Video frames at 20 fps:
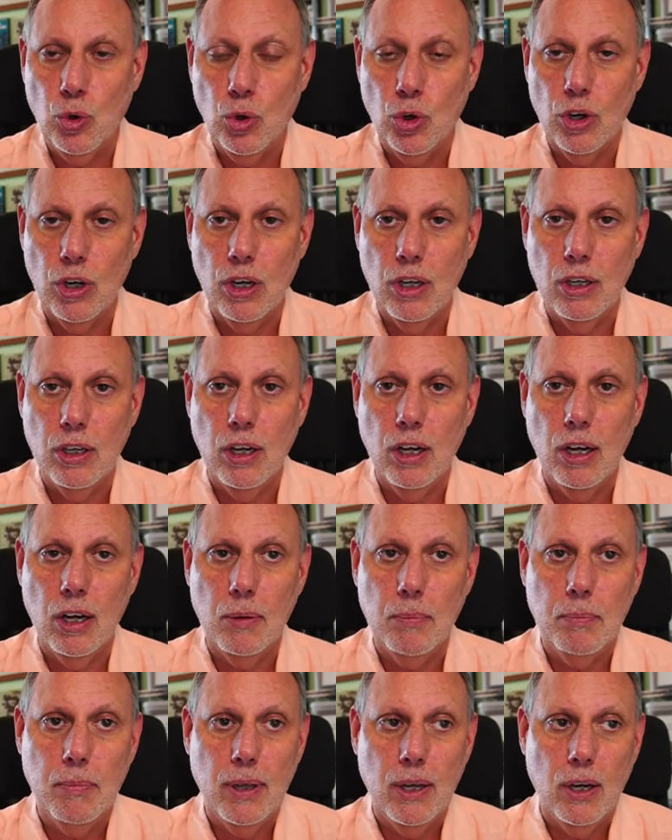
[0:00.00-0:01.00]
or
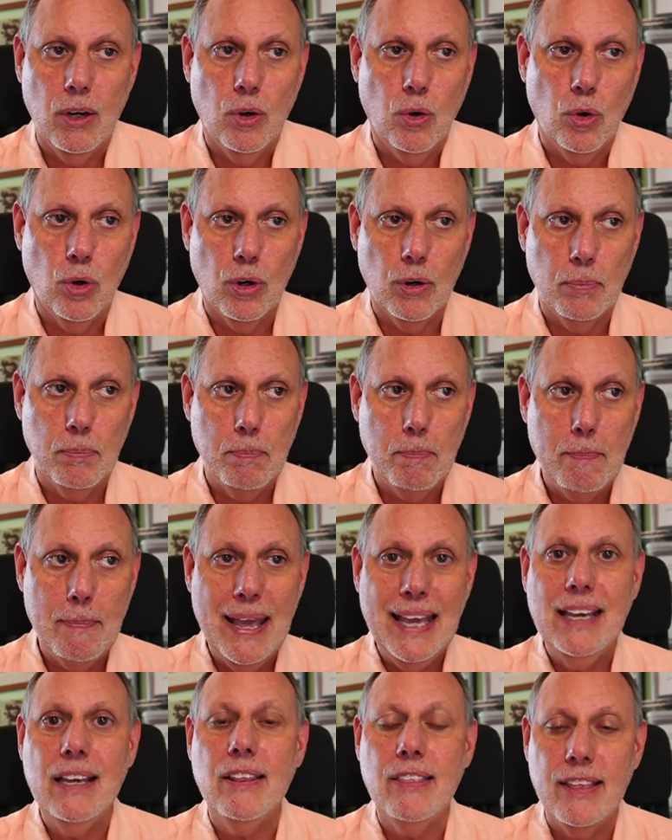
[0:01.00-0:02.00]
um, or
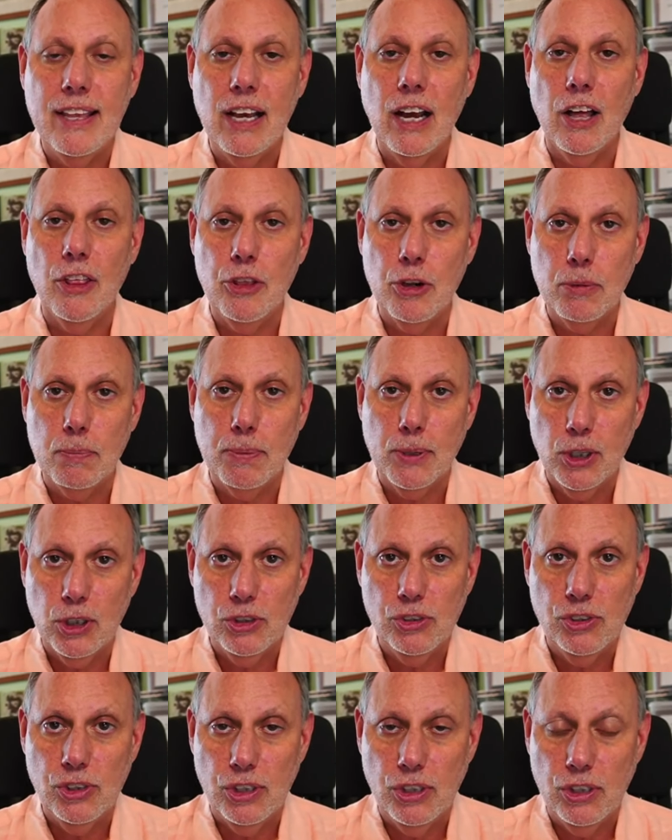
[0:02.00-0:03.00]
make the other
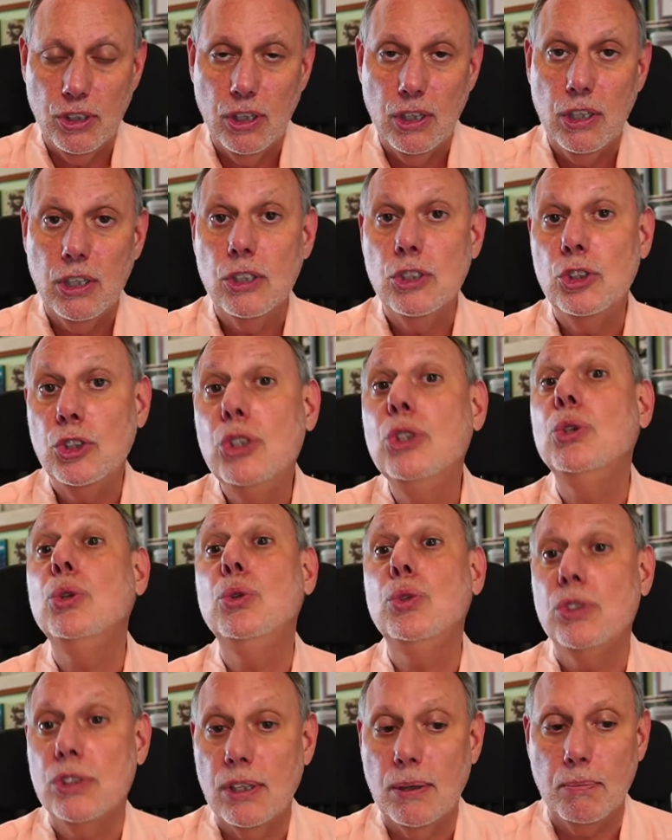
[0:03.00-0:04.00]
person
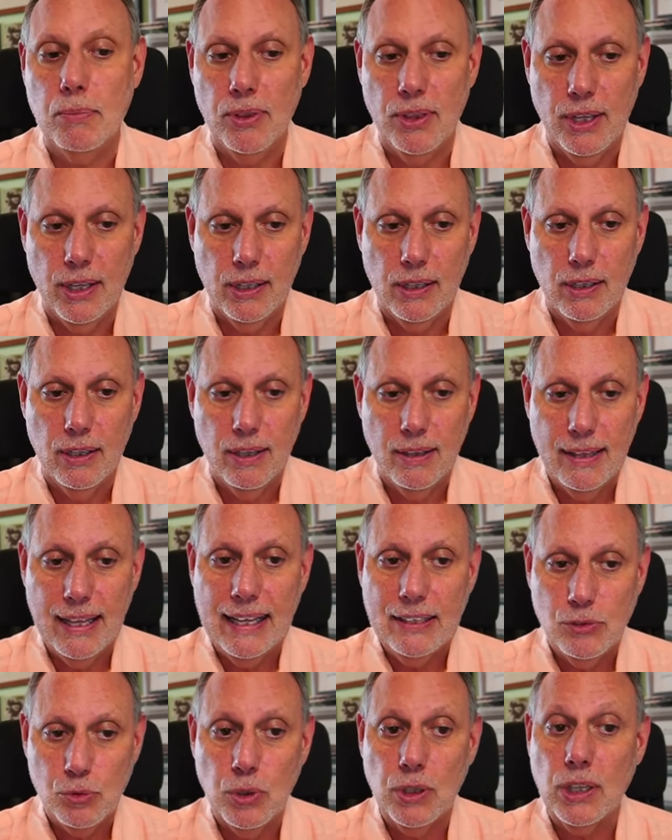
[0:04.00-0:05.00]
do something.
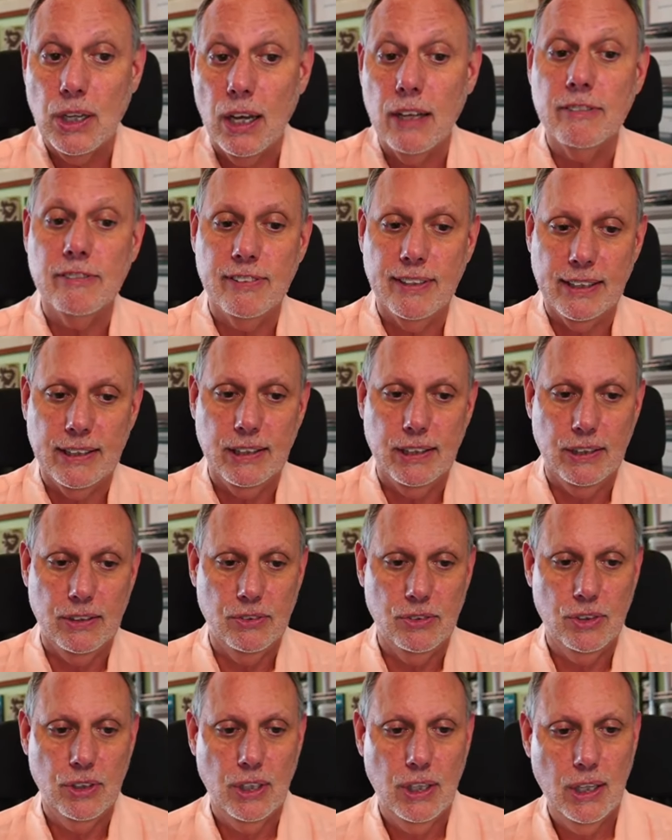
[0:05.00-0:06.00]
That's what conflict
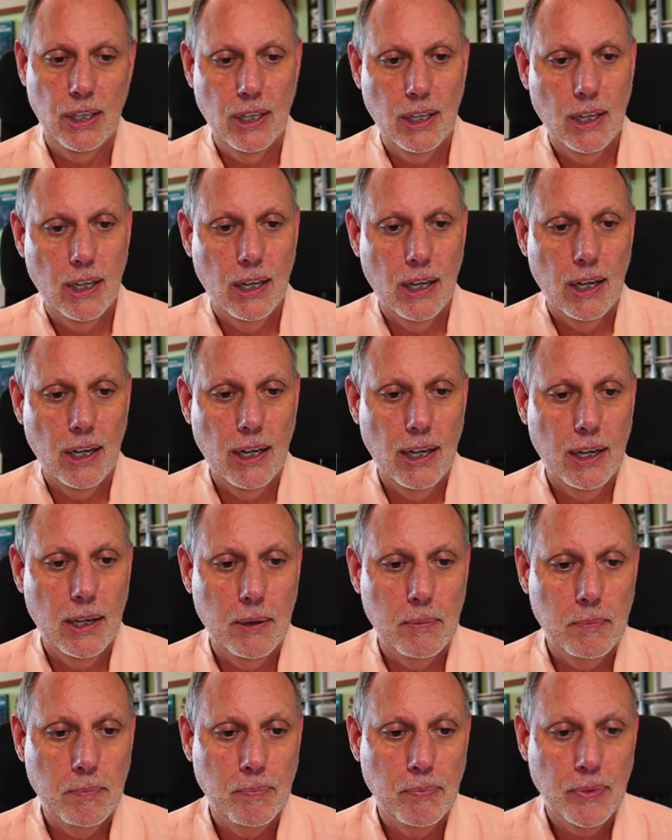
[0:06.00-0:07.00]
is.
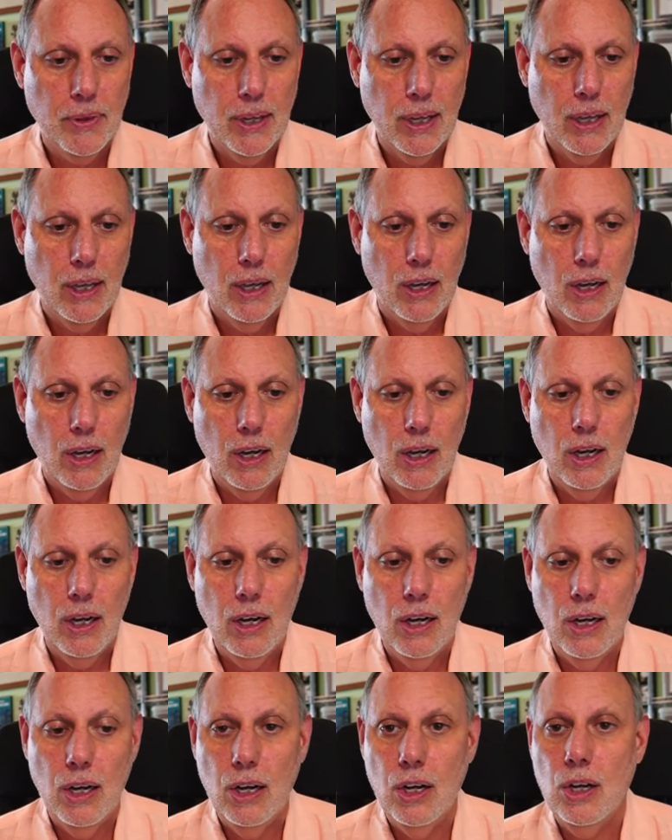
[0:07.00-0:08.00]
Um,
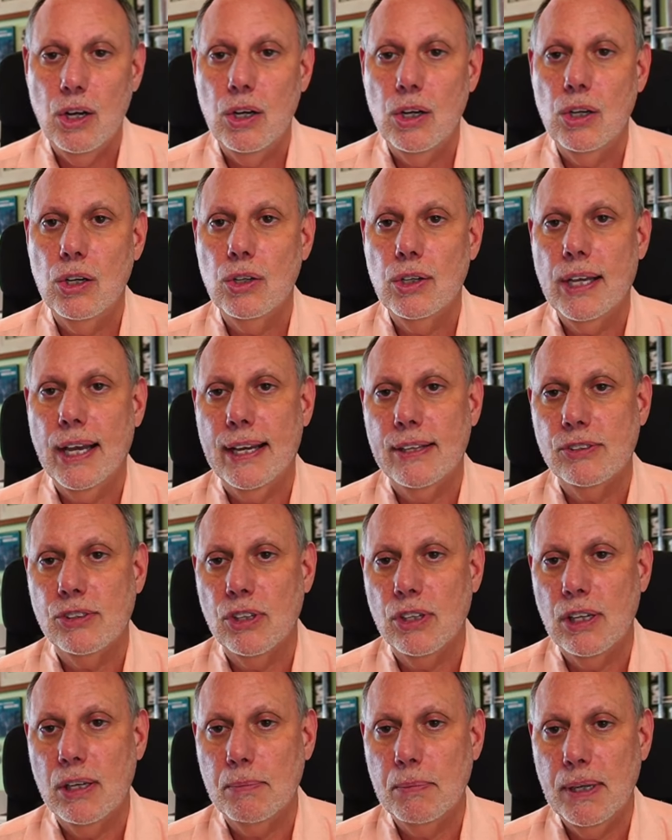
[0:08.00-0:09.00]
uh, okay,
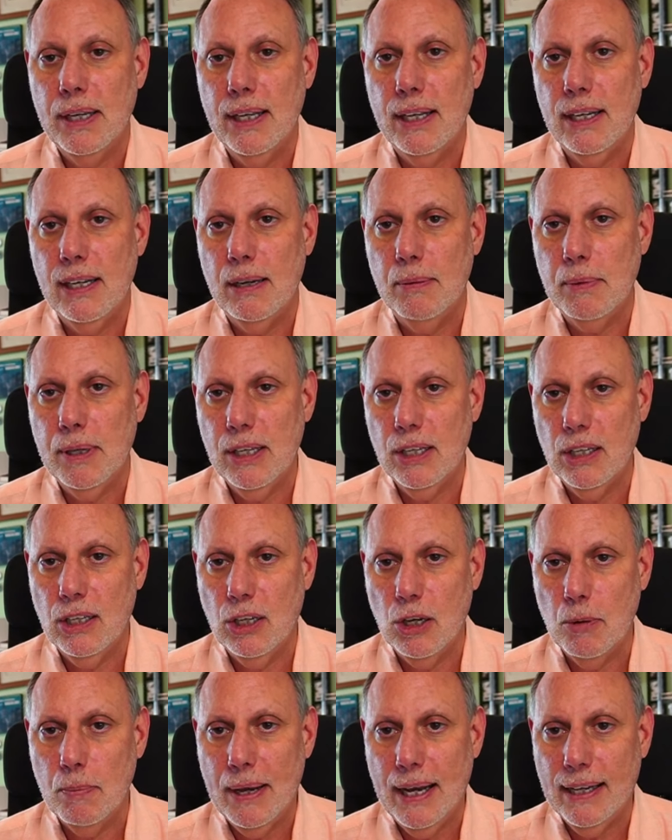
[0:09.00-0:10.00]
so let me let me
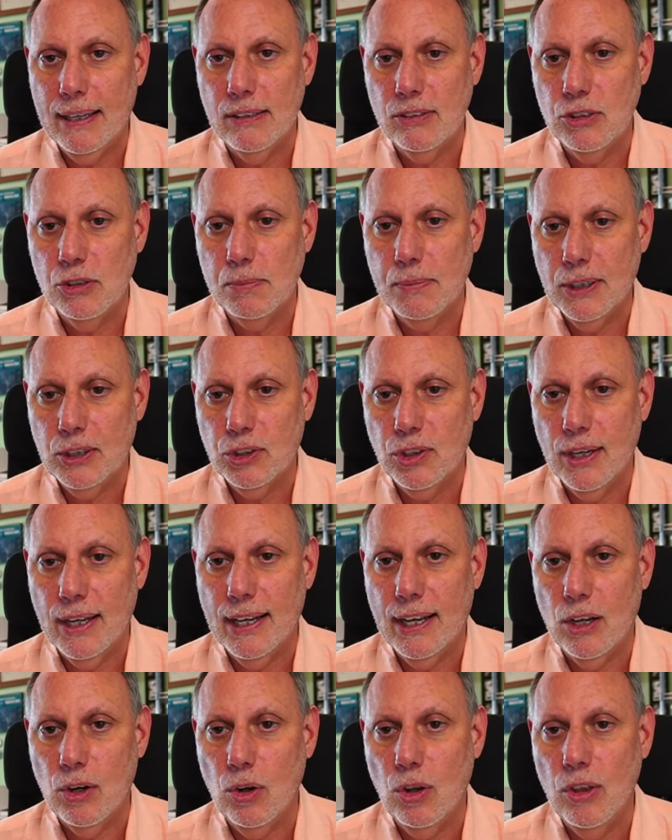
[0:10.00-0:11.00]
go back and just make sure I
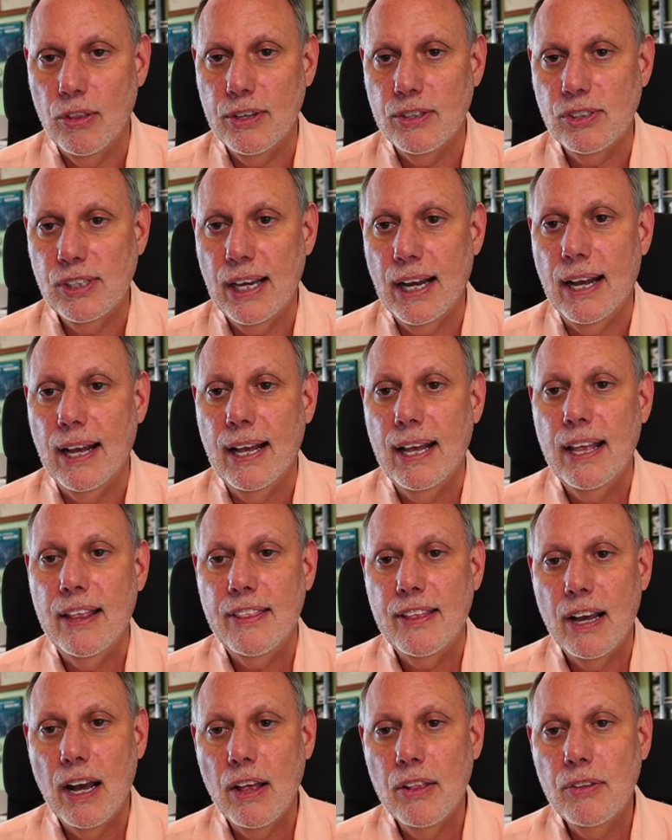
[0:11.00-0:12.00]
got all this. Yeah,
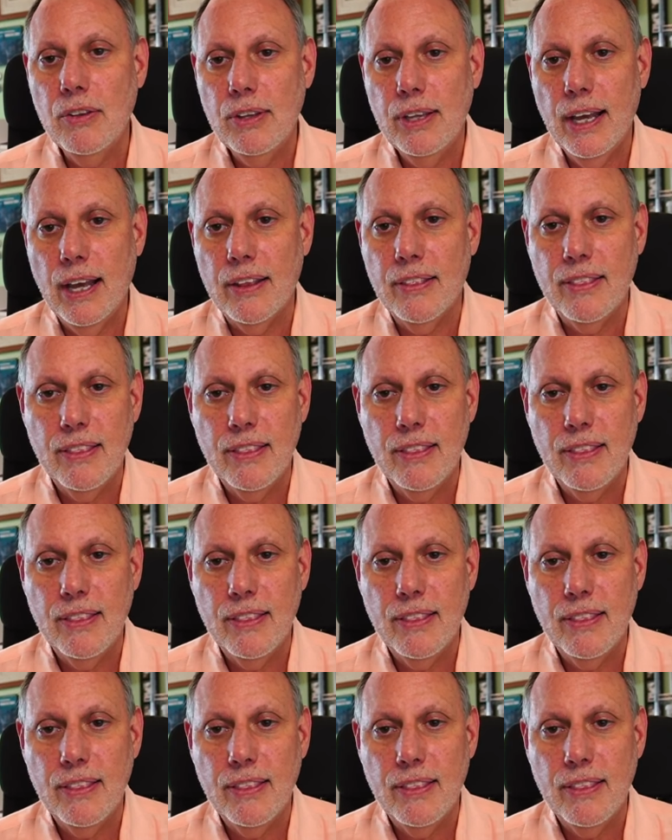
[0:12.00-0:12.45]
the other yeah